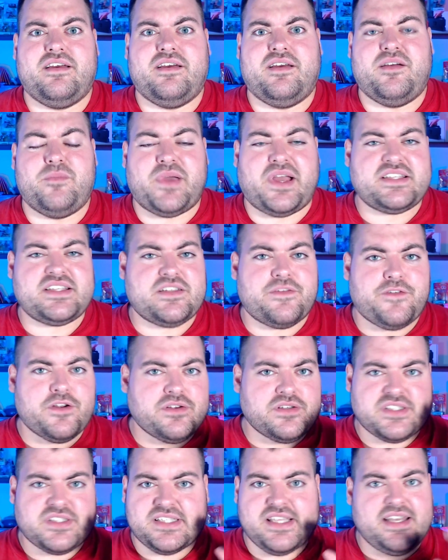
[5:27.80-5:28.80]
Because if you're
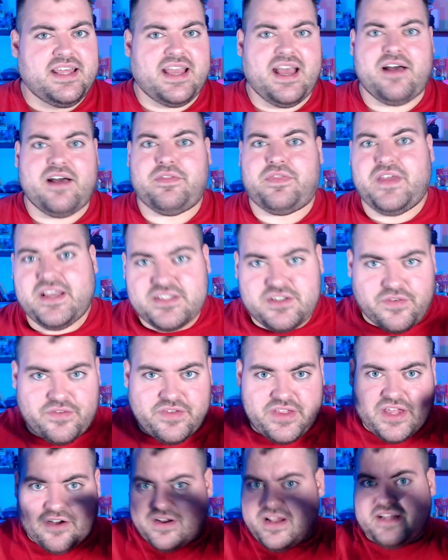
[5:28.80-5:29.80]
sending out things over the
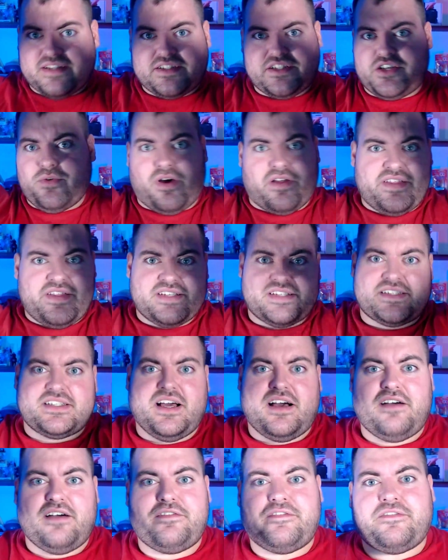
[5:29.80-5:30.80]
internet to do all this
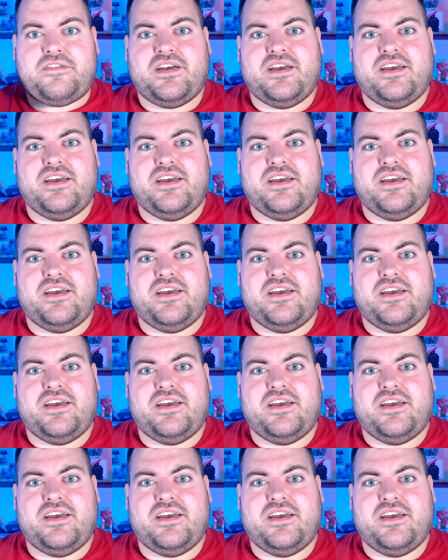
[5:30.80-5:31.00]
stuff,